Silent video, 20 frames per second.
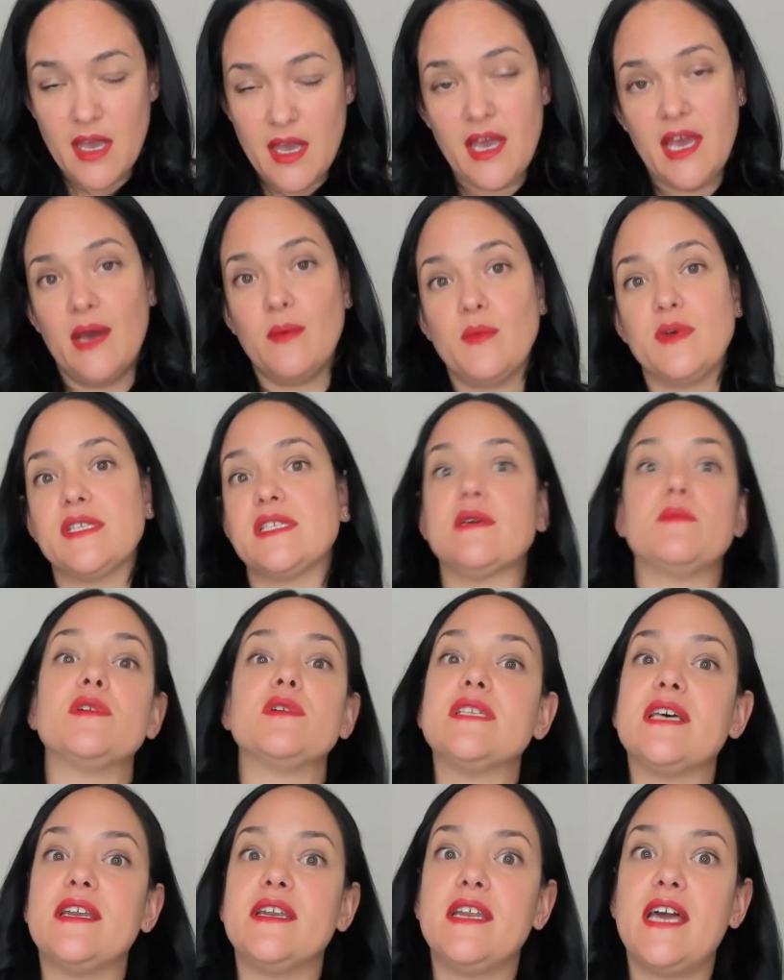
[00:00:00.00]
And when someone's
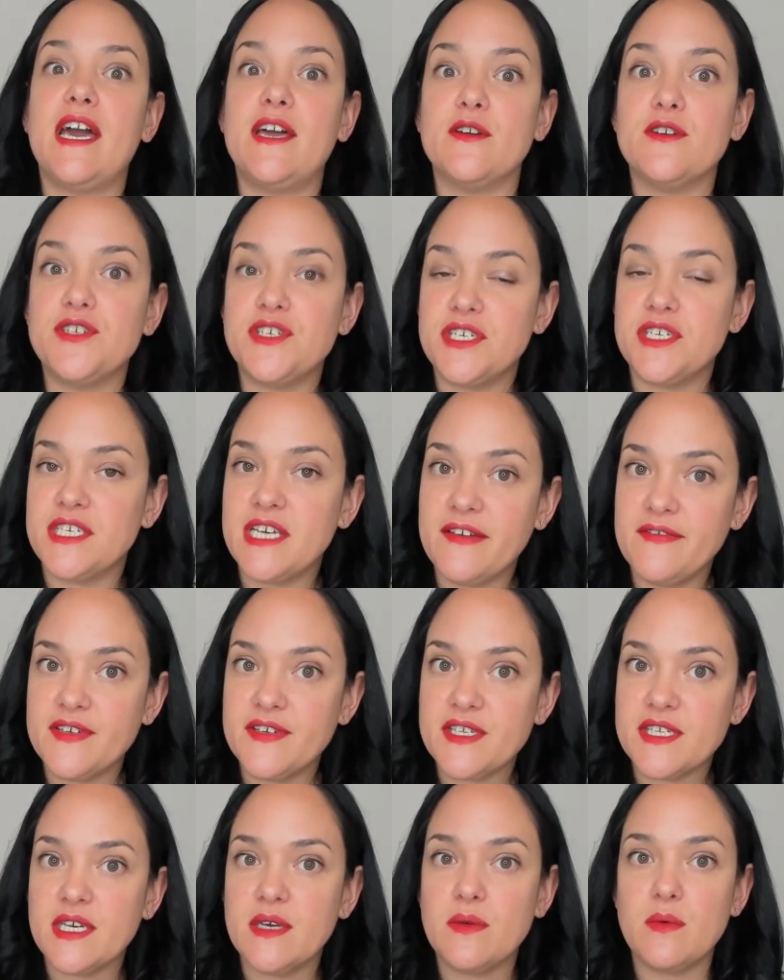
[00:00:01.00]
at an energy
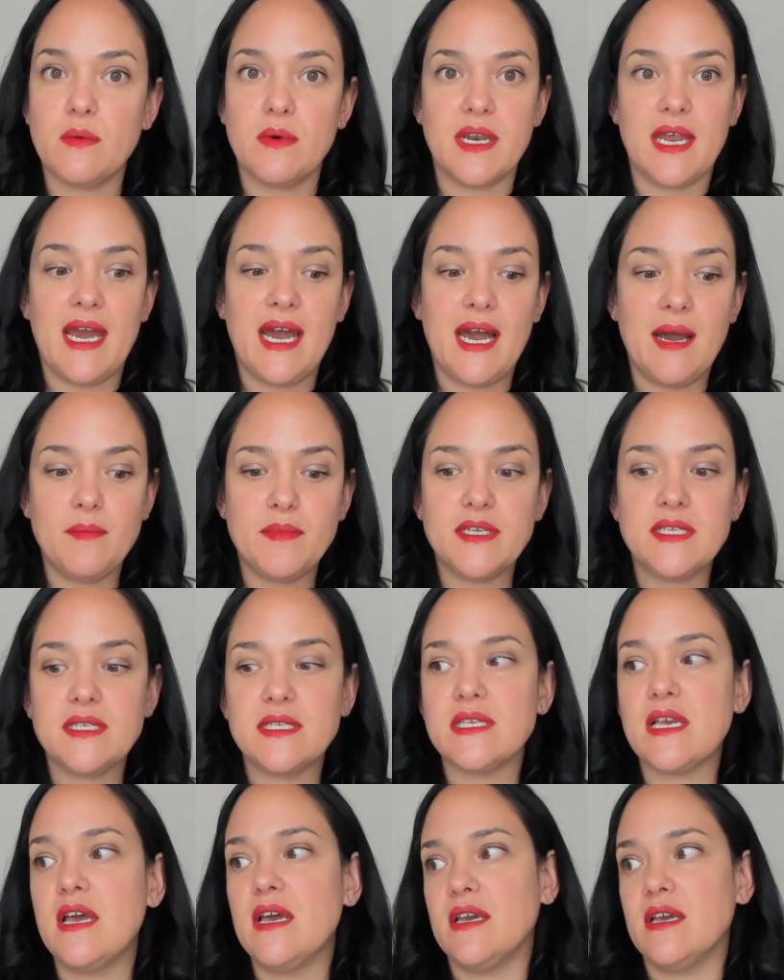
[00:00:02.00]
deficit, what
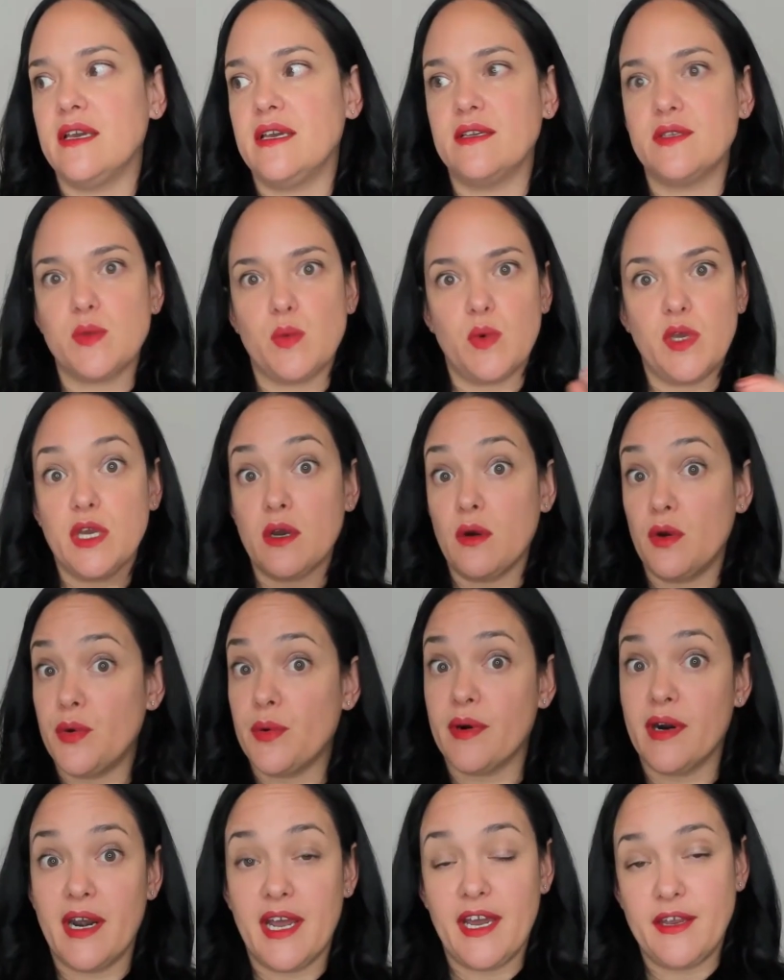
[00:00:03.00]
happens is we go to
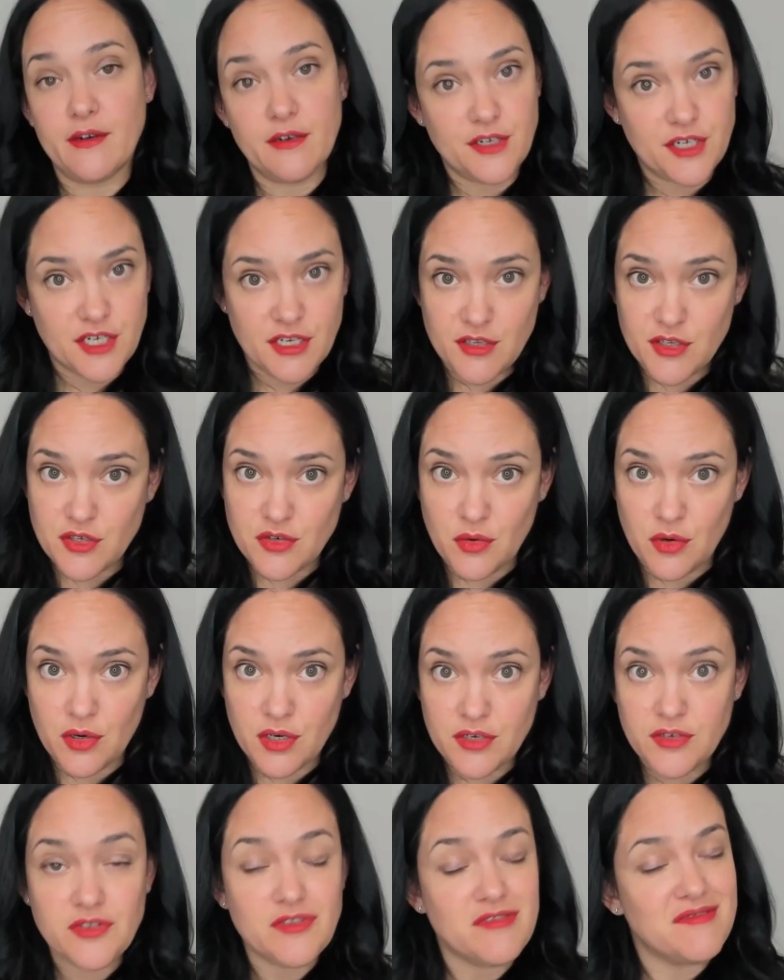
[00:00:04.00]
our energy
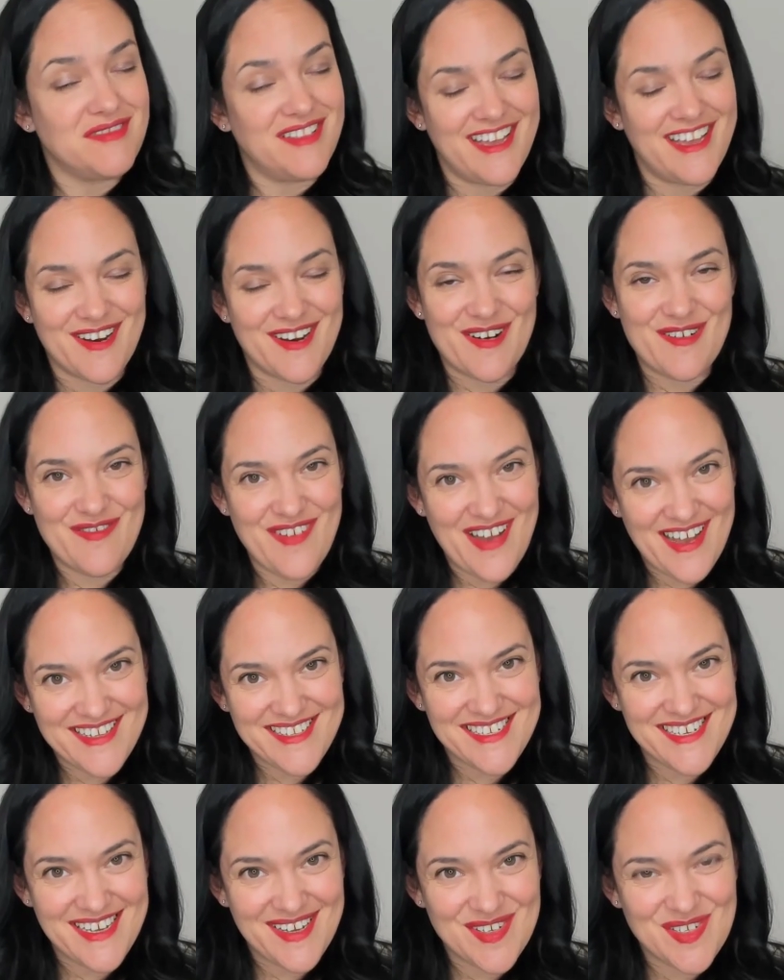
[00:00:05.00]
stores, like our fat
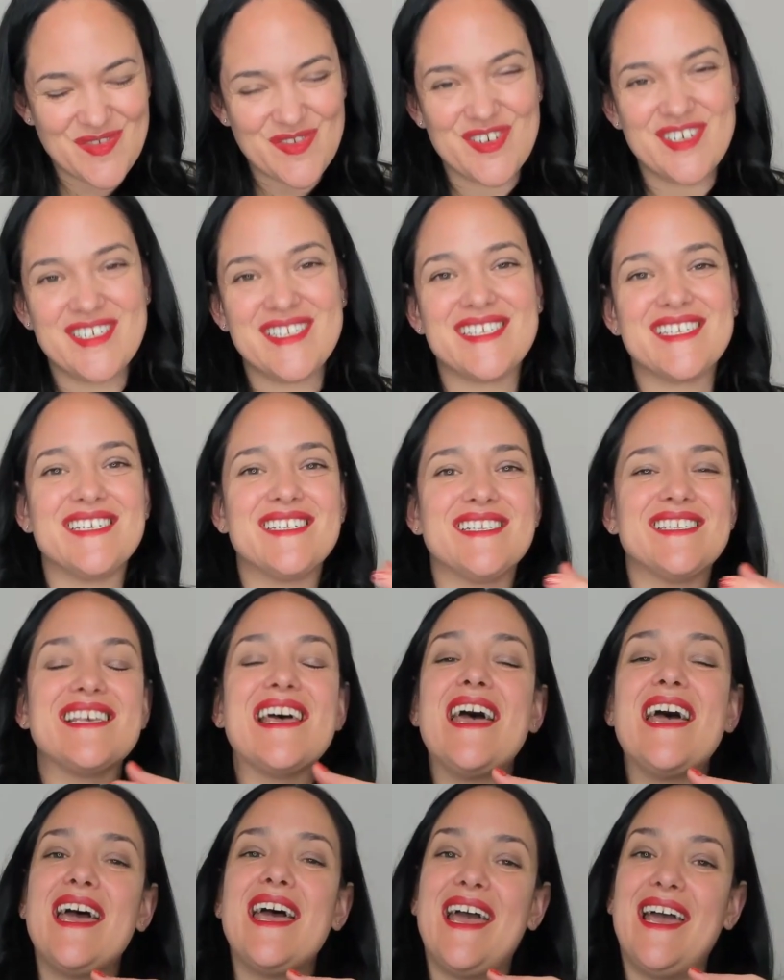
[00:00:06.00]
cells, for instance,
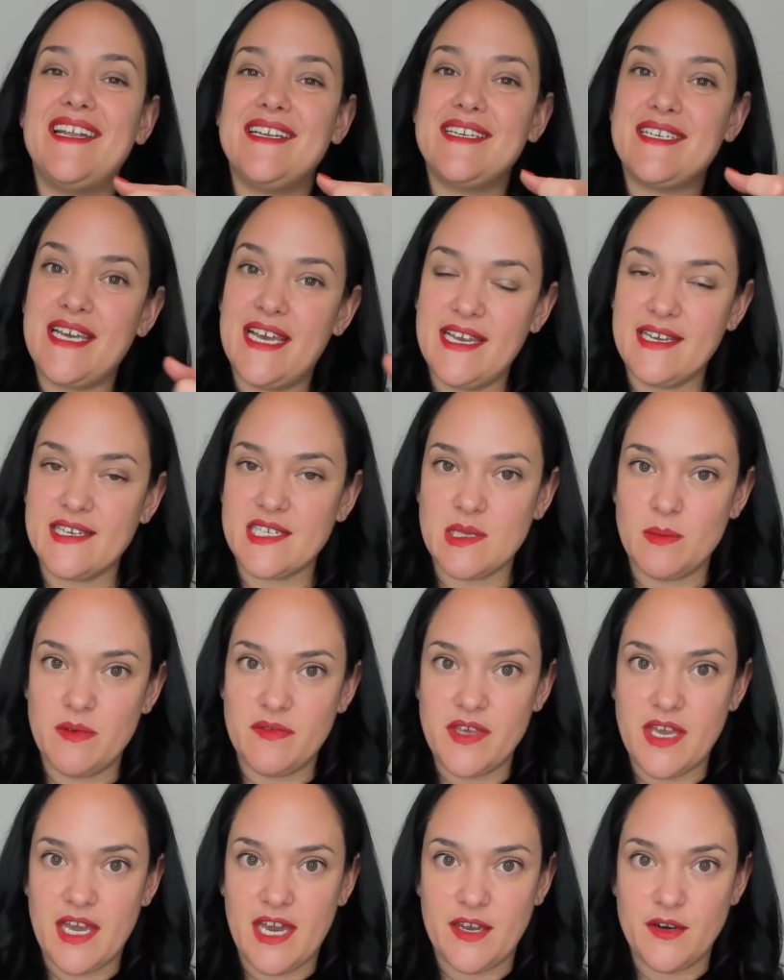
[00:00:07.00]
and take some of
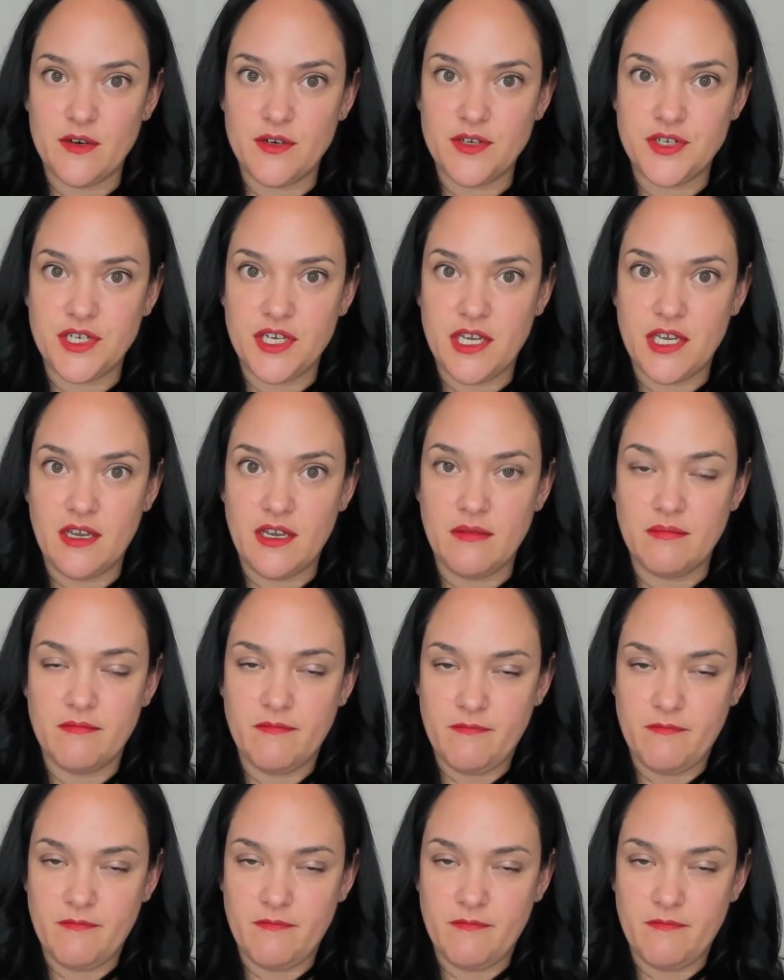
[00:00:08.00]
the energy